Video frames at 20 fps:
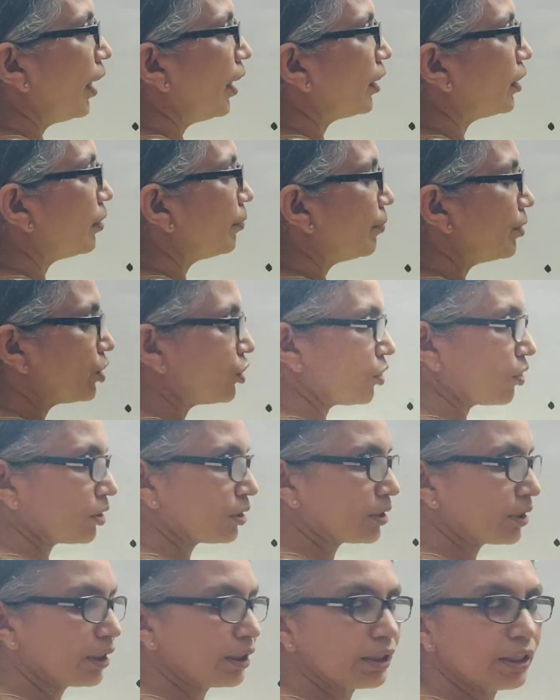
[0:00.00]
and
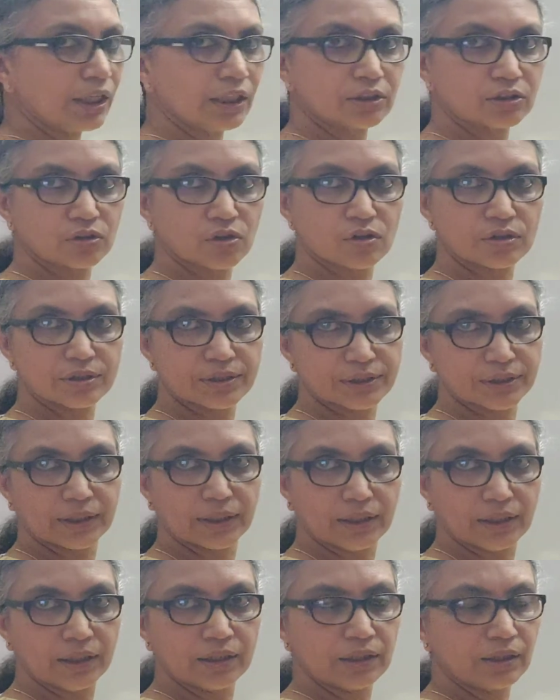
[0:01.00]
majority electrons
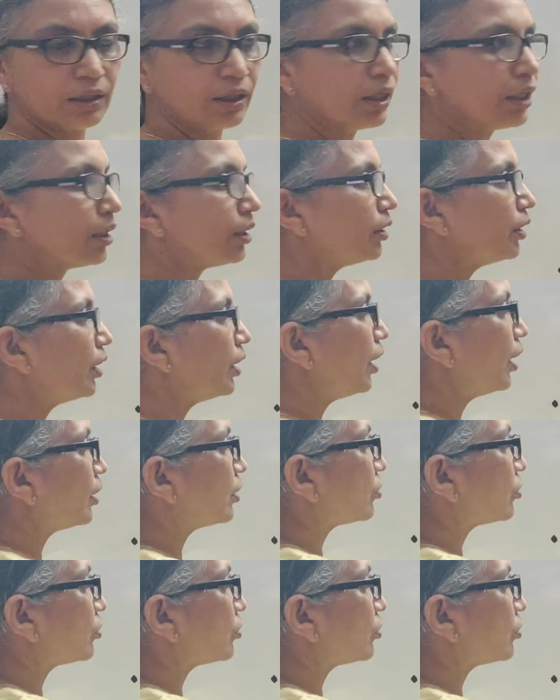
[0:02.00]
here, the